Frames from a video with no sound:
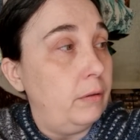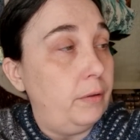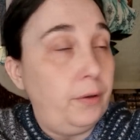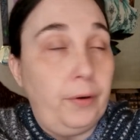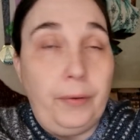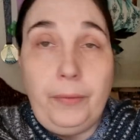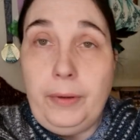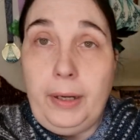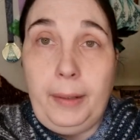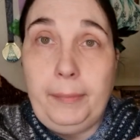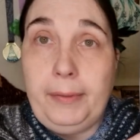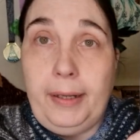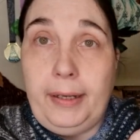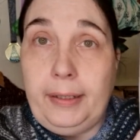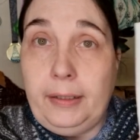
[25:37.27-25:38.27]
no,
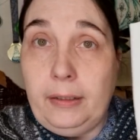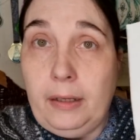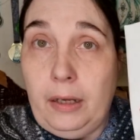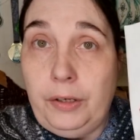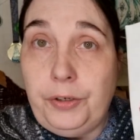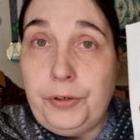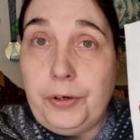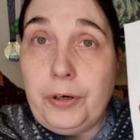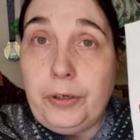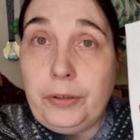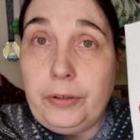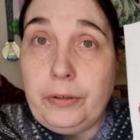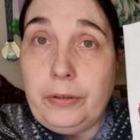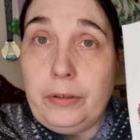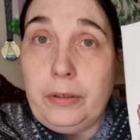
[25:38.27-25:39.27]
I'm lying, a
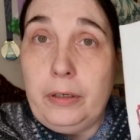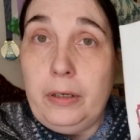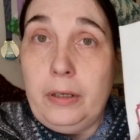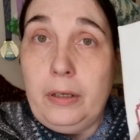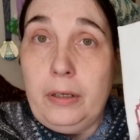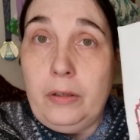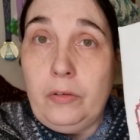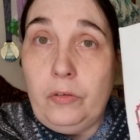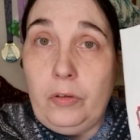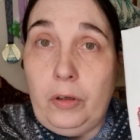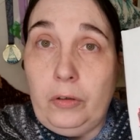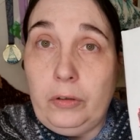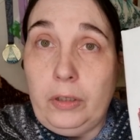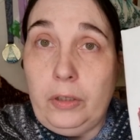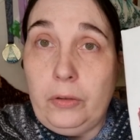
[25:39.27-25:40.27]
darker
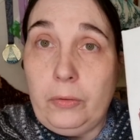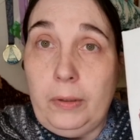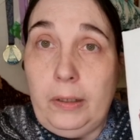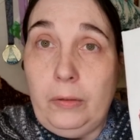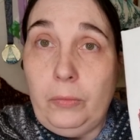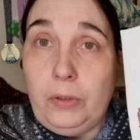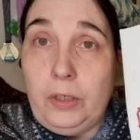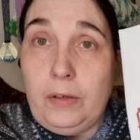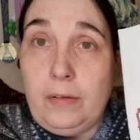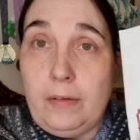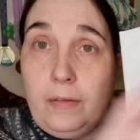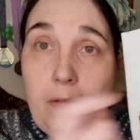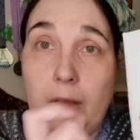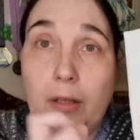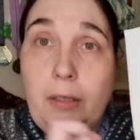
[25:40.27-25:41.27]
sulky thread, which is
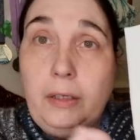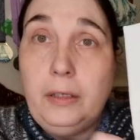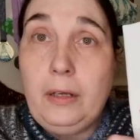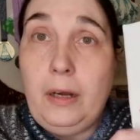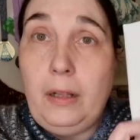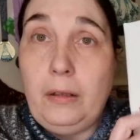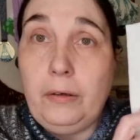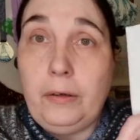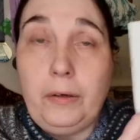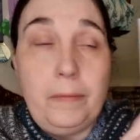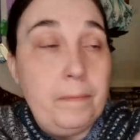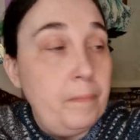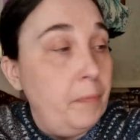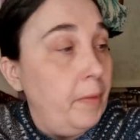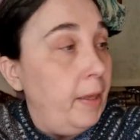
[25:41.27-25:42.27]
a solid color.
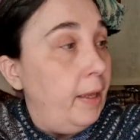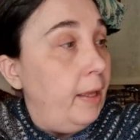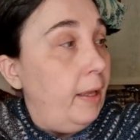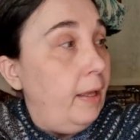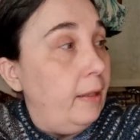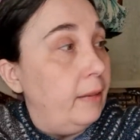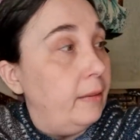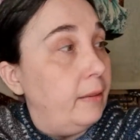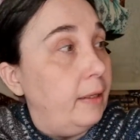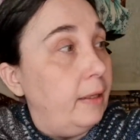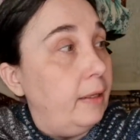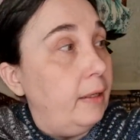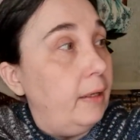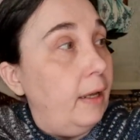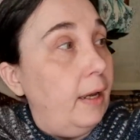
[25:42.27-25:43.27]
And
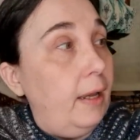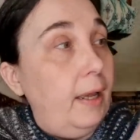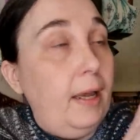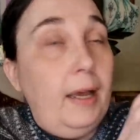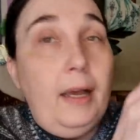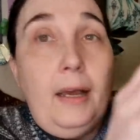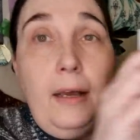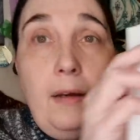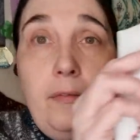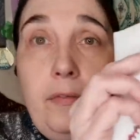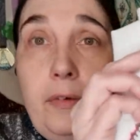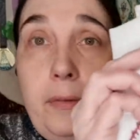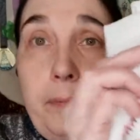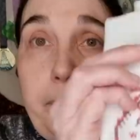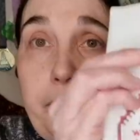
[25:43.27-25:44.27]
then I have
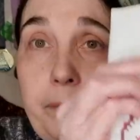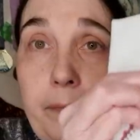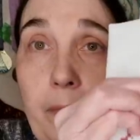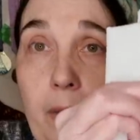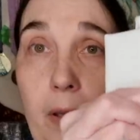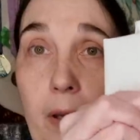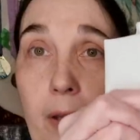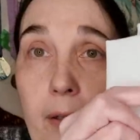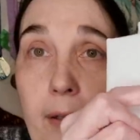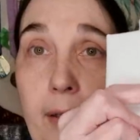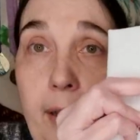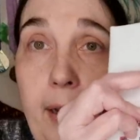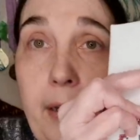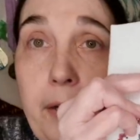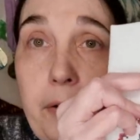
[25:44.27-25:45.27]
a
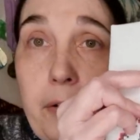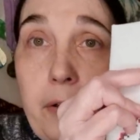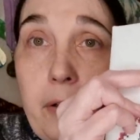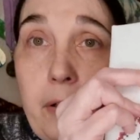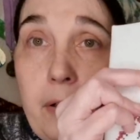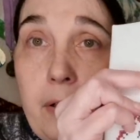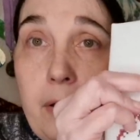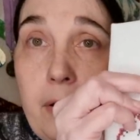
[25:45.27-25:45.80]
lighter